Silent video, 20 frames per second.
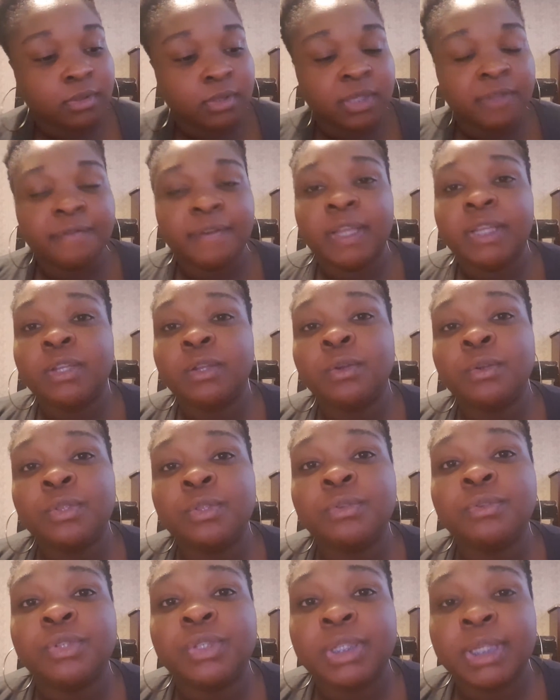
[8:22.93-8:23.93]
If I don't
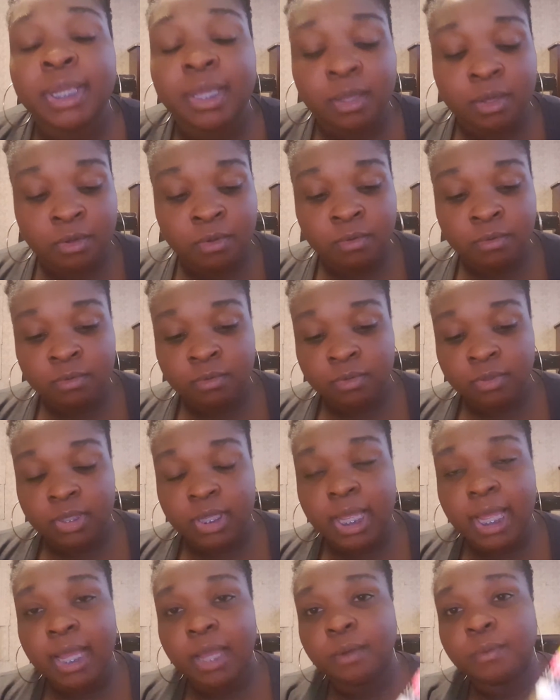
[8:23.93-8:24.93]
use gel,
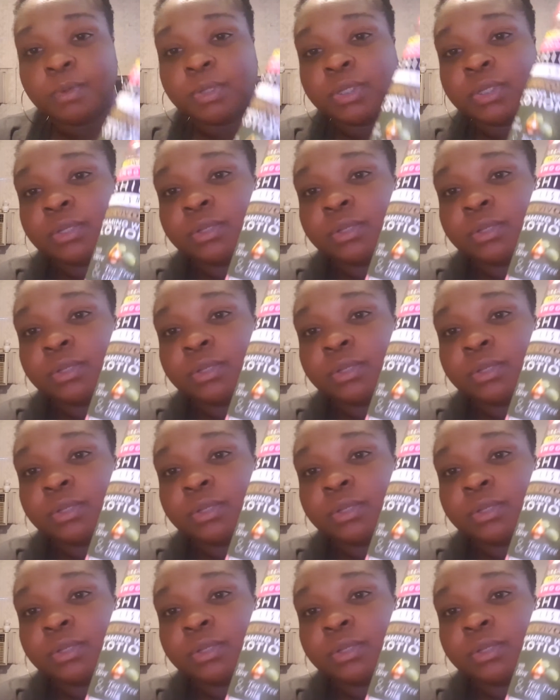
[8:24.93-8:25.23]
I would